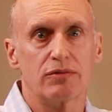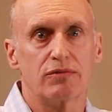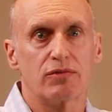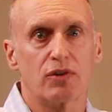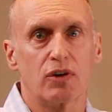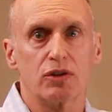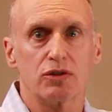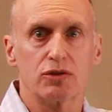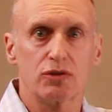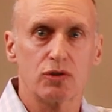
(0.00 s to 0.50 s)

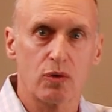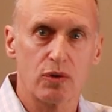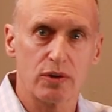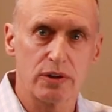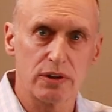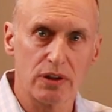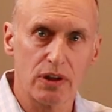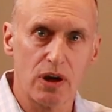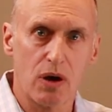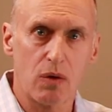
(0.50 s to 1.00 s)
first or
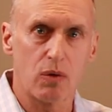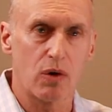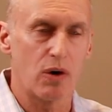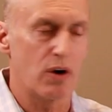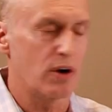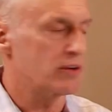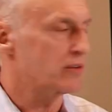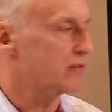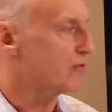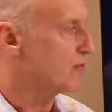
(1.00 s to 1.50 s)
the lower
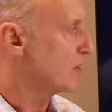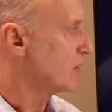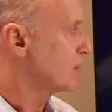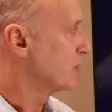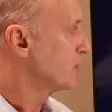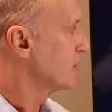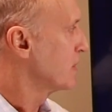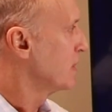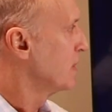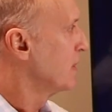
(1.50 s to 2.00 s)
arch
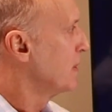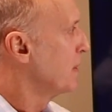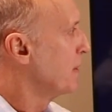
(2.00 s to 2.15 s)
first.